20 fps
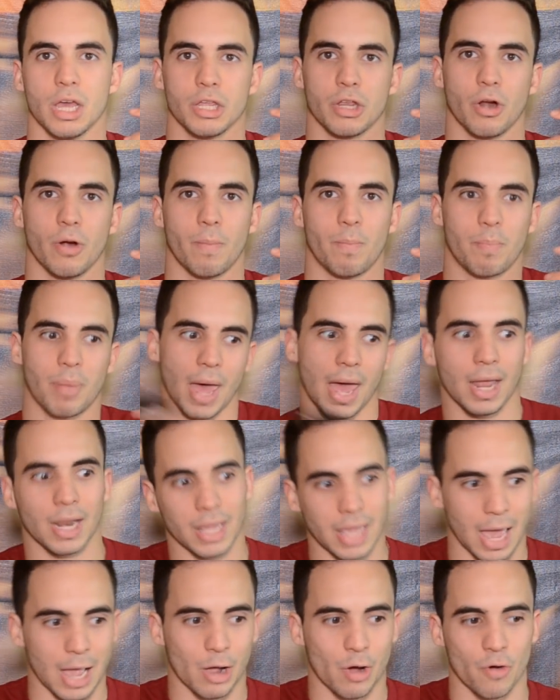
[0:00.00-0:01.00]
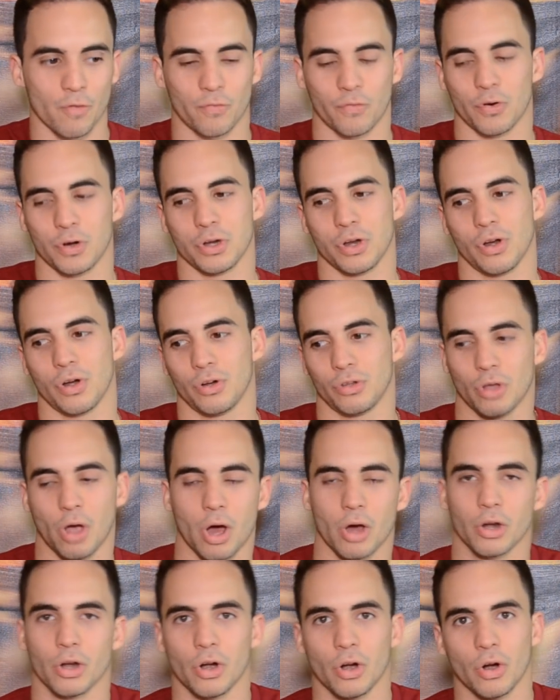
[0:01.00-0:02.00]
your pet gecko for your
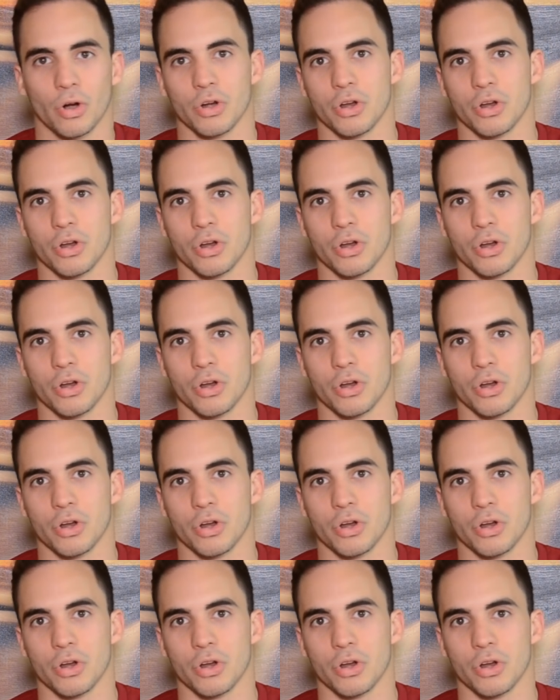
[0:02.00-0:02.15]
daughter